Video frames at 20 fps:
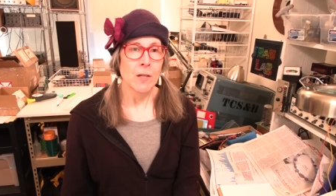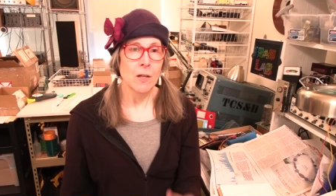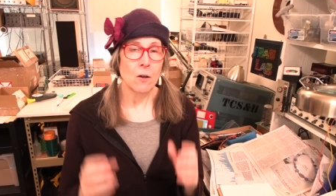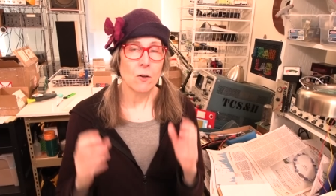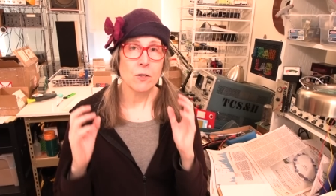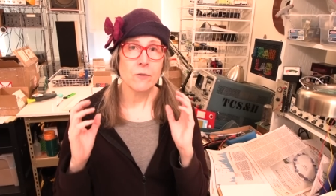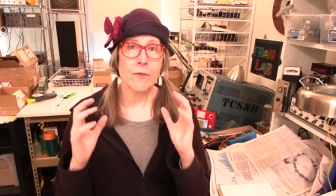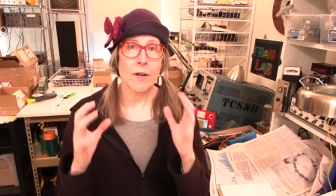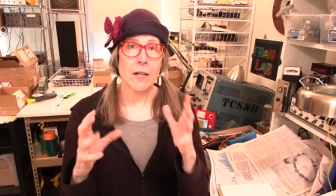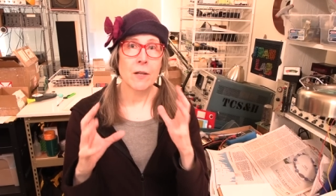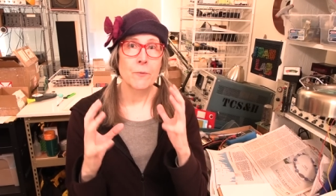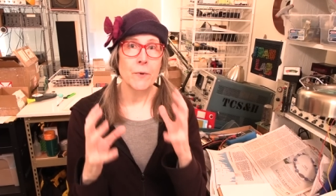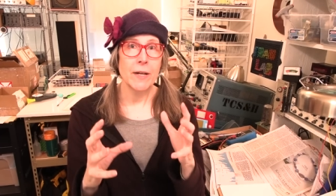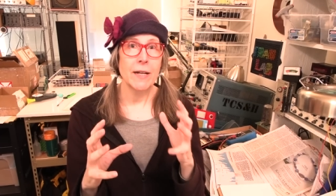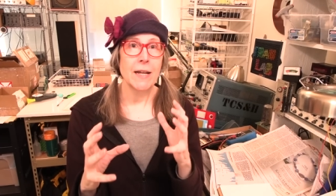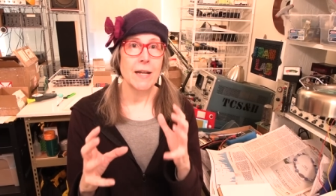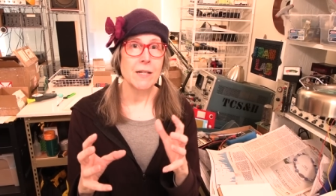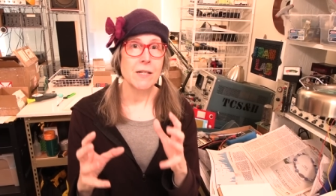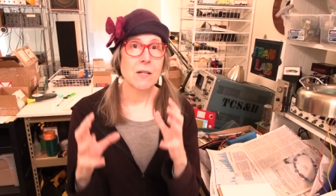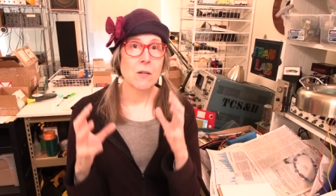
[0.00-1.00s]
Ultraviolet
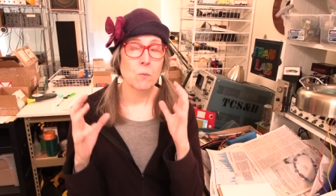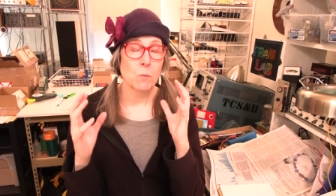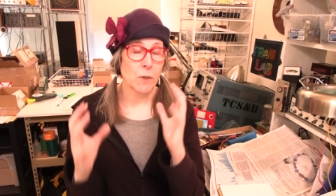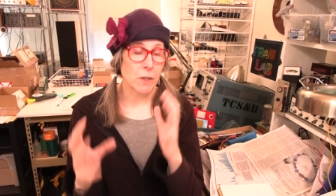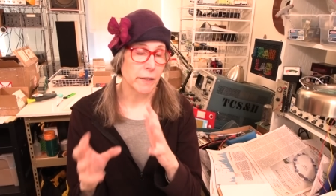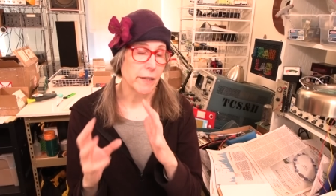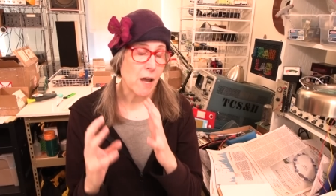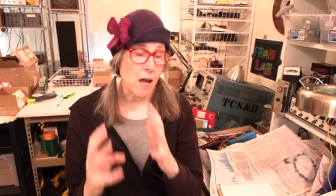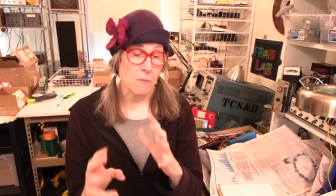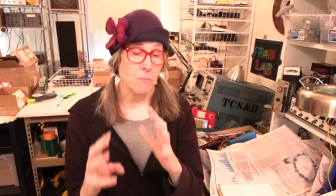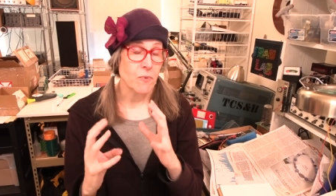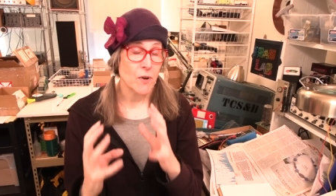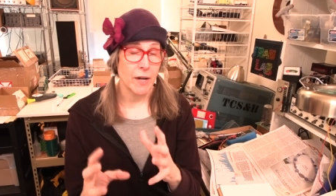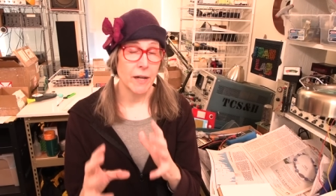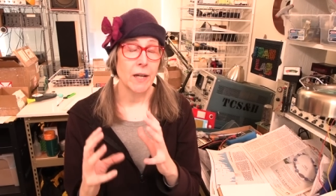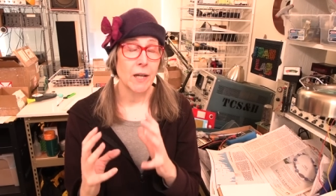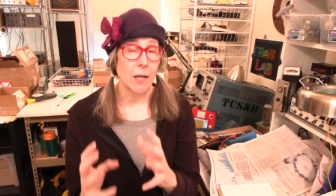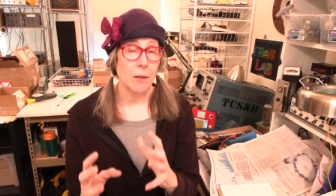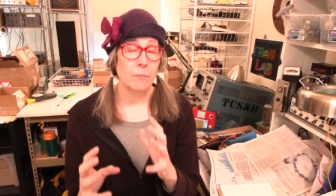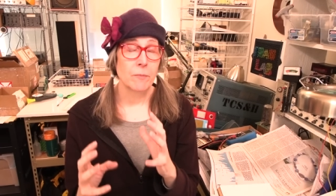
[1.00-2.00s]
radiation will not
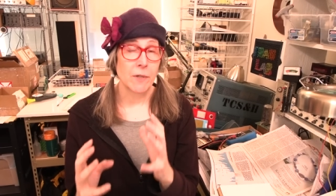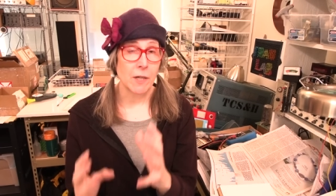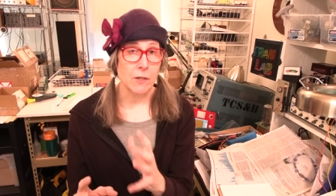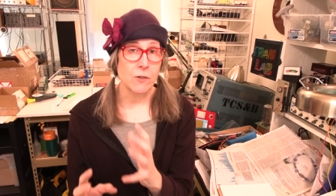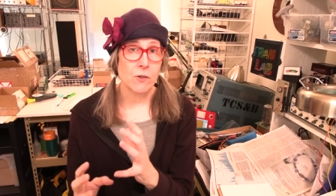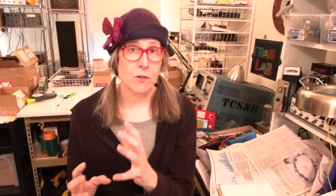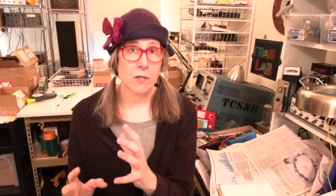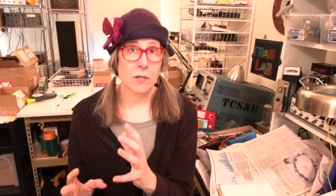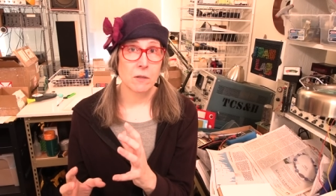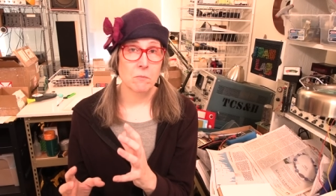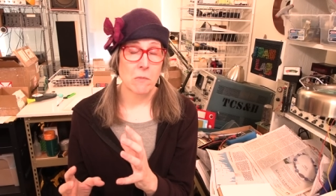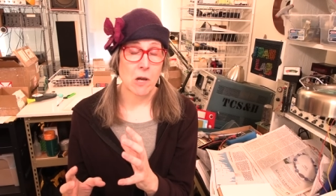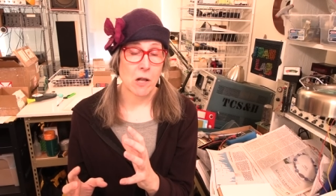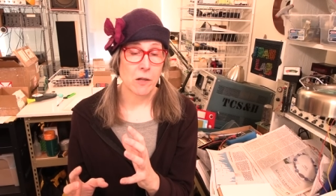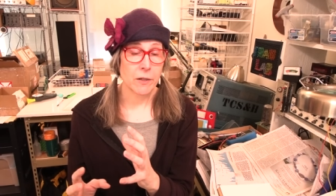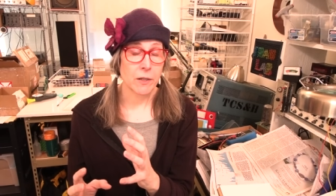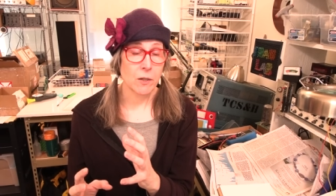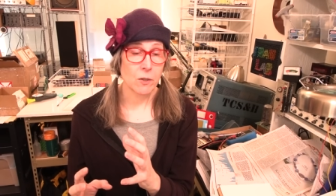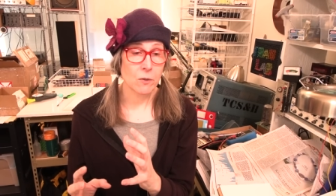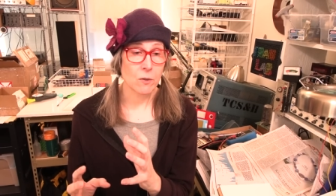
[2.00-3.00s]
break up nitrogen
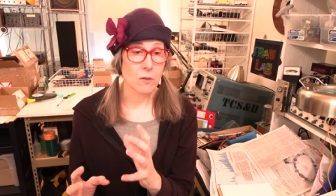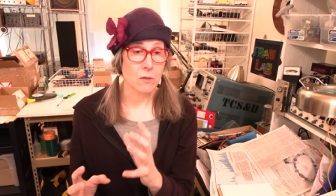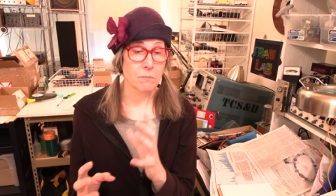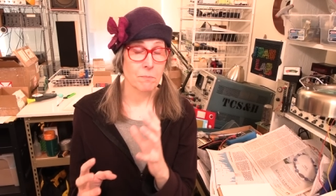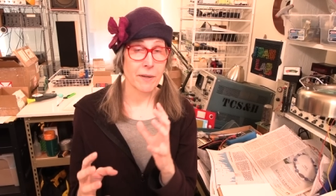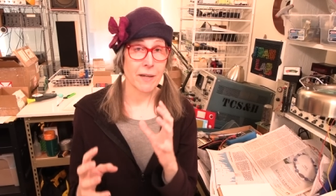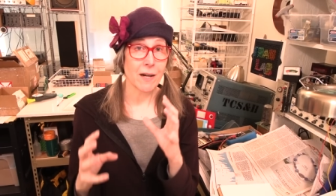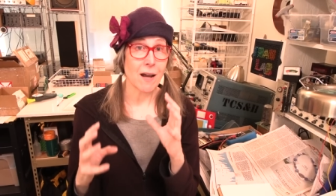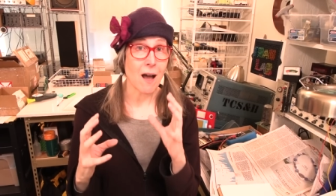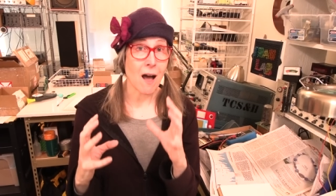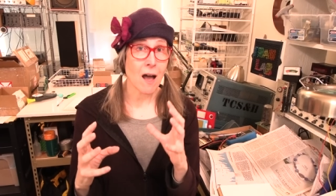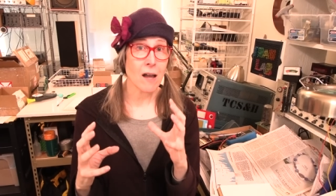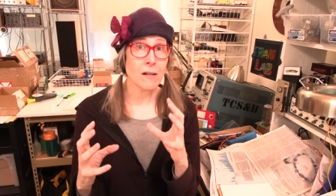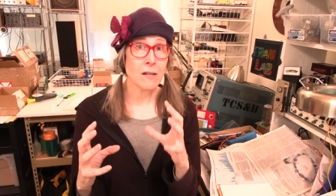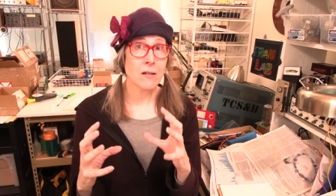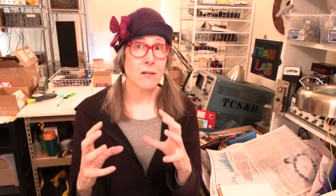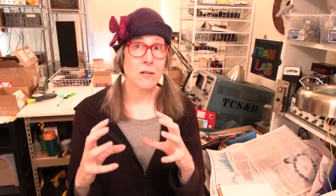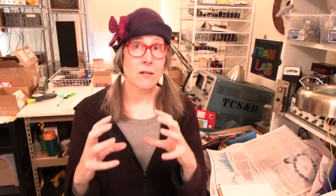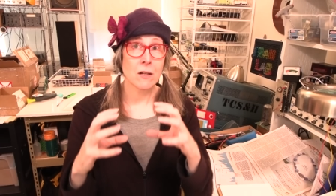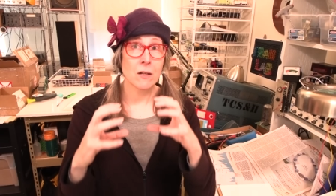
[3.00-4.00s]
molecules, but
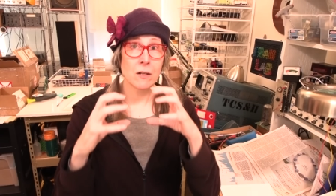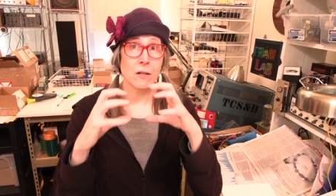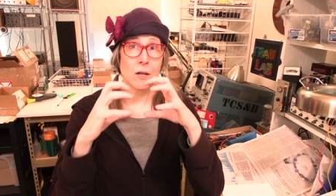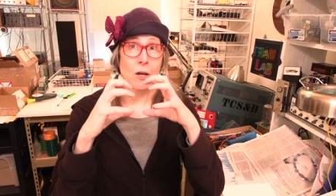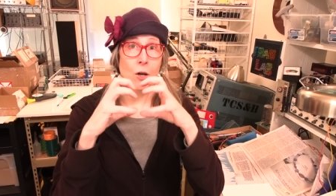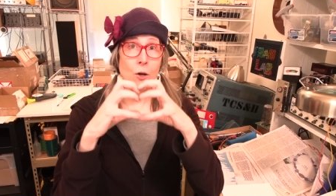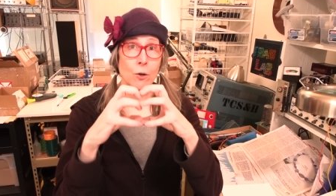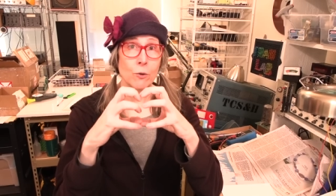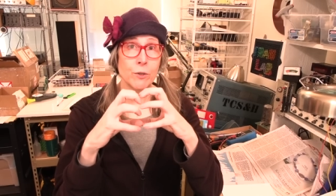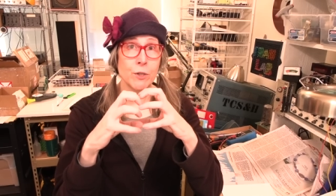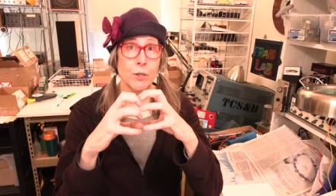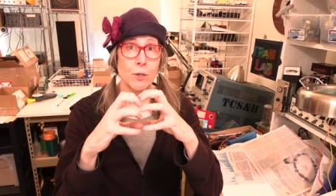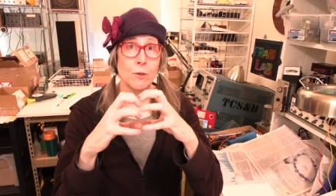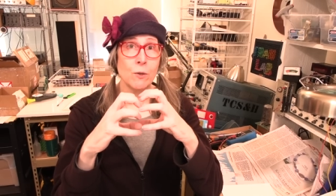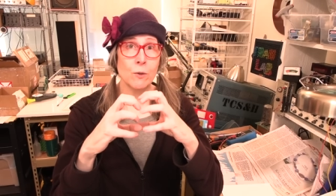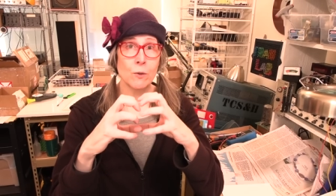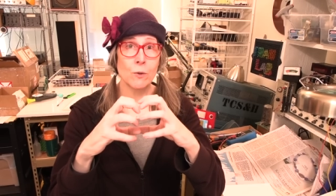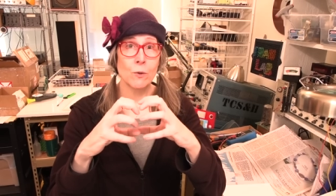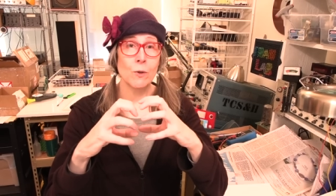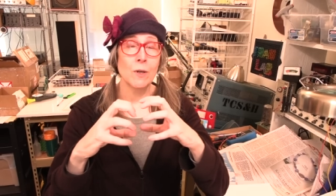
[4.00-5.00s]
oxygen,
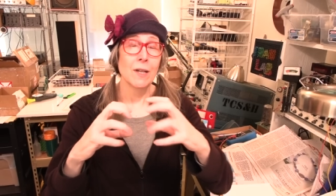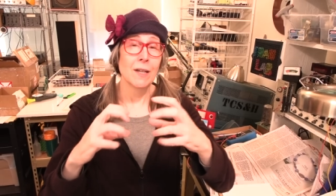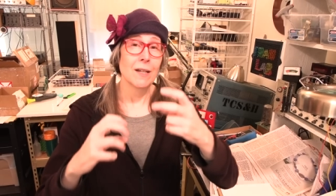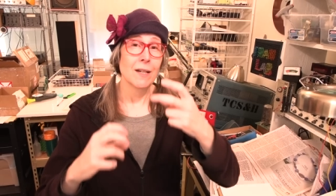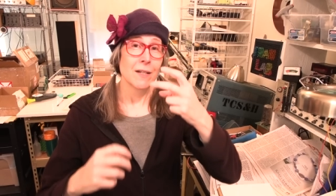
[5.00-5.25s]
O2,